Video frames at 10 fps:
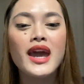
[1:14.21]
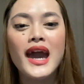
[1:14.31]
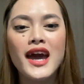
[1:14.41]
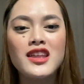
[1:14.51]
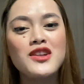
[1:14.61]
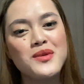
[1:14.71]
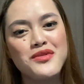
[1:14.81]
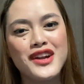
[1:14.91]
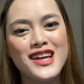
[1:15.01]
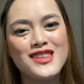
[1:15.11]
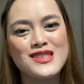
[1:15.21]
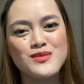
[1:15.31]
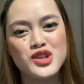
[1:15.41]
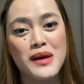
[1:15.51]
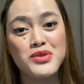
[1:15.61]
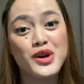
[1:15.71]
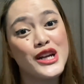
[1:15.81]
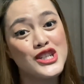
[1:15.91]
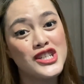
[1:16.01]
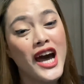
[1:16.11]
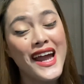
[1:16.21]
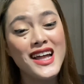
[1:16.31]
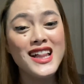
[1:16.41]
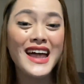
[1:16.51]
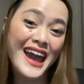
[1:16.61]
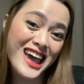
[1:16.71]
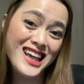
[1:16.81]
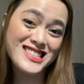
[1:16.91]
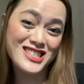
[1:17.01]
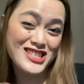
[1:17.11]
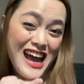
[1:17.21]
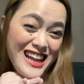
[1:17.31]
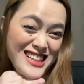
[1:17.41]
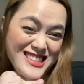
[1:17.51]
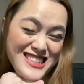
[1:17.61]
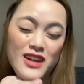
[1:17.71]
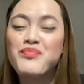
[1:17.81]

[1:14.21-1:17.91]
And then don't forget to subscribe to her channel and sa channel ko din.